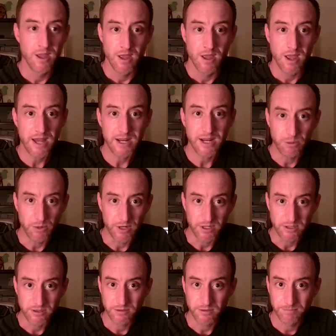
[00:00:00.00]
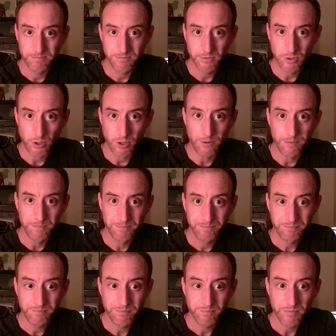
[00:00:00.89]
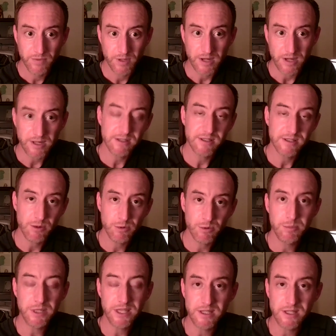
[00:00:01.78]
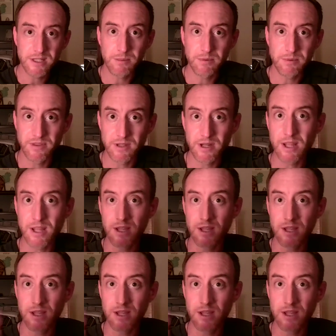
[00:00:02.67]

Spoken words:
Anyways, so I guess that would be the tip of the day.